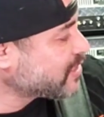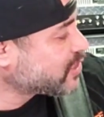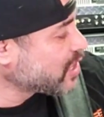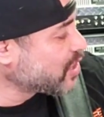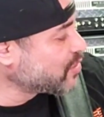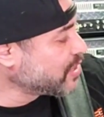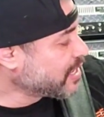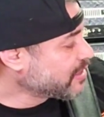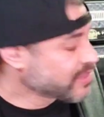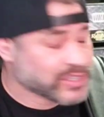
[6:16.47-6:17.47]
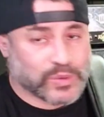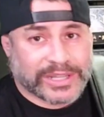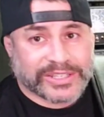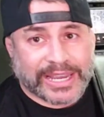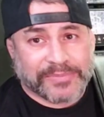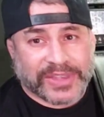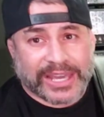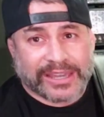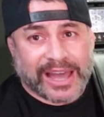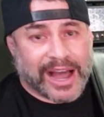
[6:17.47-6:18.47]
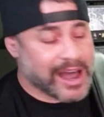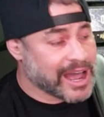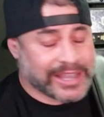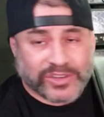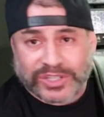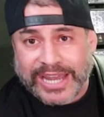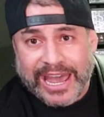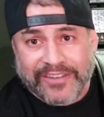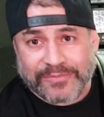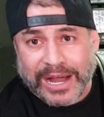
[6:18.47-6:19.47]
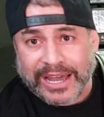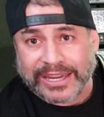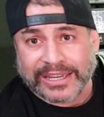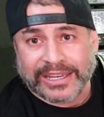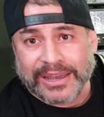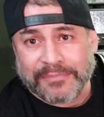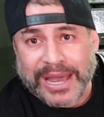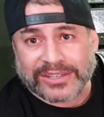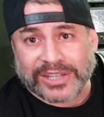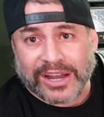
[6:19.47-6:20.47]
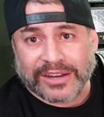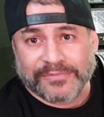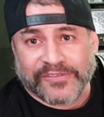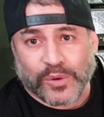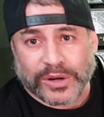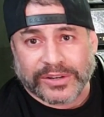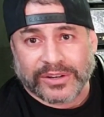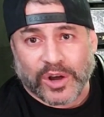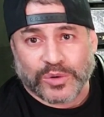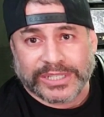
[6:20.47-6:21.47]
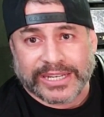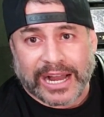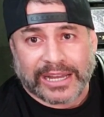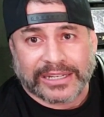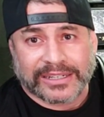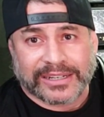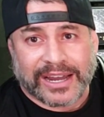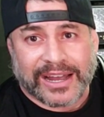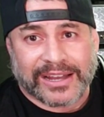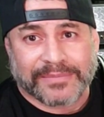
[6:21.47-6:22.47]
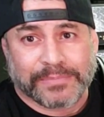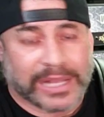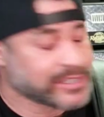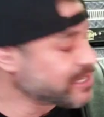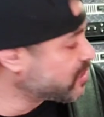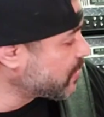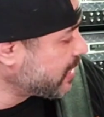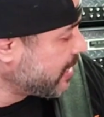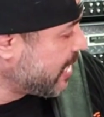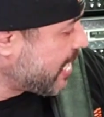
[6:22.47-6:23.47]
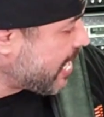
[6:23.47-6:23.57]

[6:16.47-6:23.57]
so this one, same thing. Uh, I just have my Maxon Fortin OD9 uh, plugged into it.